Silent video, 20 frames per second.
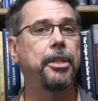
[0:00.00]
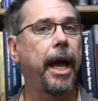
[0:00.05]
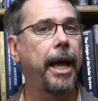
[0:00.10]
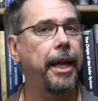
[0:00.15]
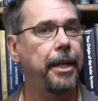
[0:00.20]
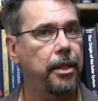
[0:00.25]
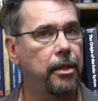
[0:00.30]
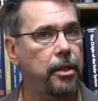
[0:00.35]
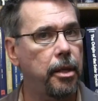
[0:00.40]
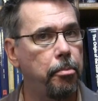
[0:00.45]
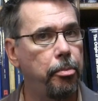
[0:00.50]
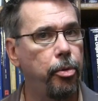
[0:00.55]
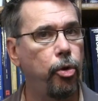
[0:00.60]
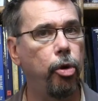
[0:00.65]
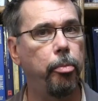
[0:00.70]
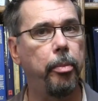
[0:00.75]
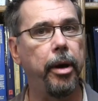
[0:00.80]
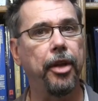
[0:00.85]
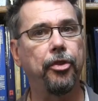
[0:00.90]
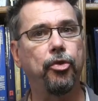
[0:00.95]
scientists in
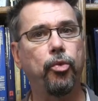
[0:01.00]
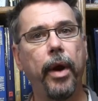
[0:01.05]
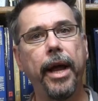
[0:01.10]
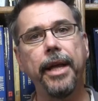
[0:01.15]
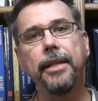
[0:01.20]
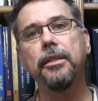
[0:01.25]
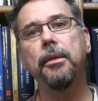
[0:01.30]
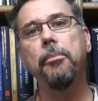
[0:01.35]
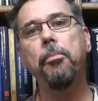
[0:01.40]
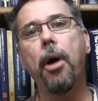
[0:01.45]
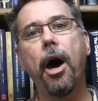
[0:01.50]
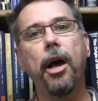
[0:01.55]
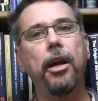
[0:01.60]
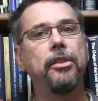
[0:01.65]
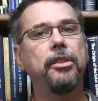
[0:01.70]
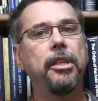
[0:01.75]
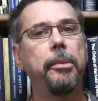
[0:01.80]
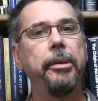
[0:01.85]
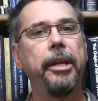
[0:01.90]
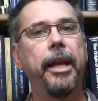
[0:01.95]
Budapest ran some
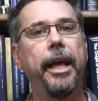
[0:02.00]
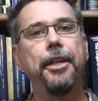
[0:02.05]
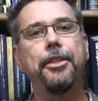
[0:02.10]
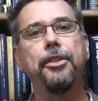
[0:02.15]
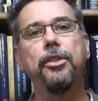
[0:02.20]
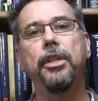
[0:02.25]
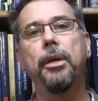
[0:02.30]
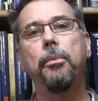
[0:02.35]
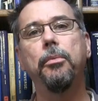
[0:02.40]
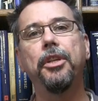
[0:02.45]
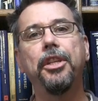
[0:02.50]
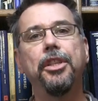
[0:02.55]
model simulations that